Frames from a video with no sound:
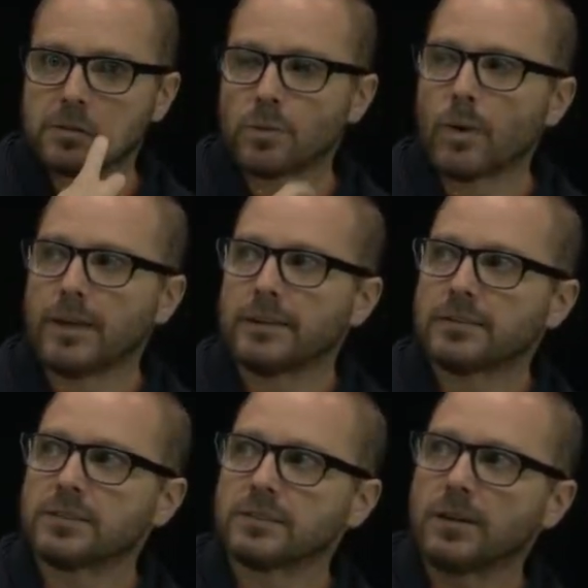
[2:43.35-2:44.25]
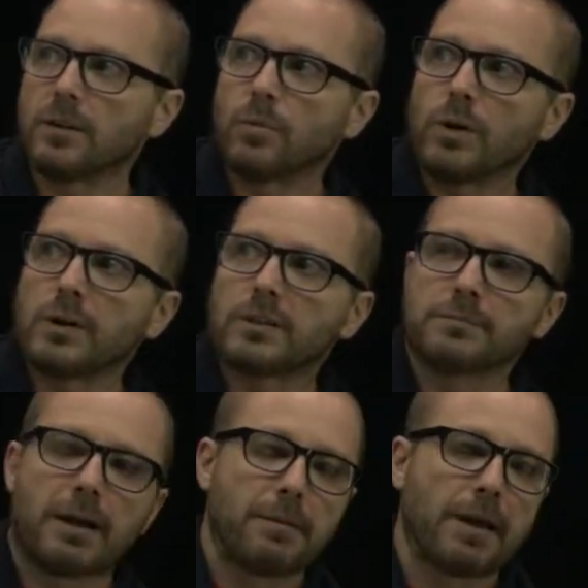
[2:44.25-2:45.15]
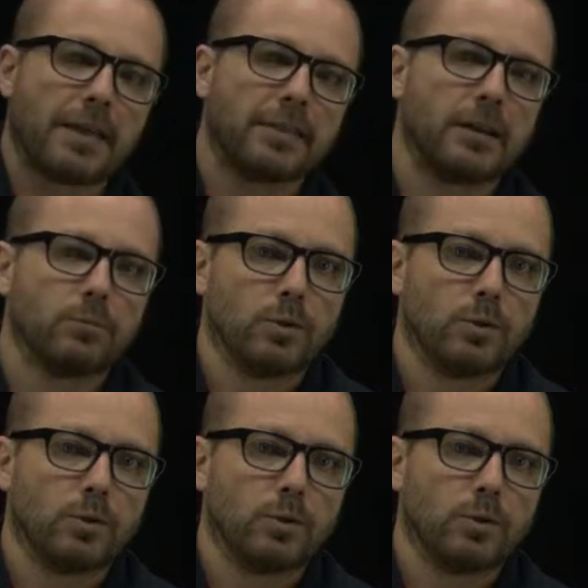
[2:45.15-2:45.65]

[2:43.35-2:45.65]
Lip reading: The way this is going to work is MyMathLab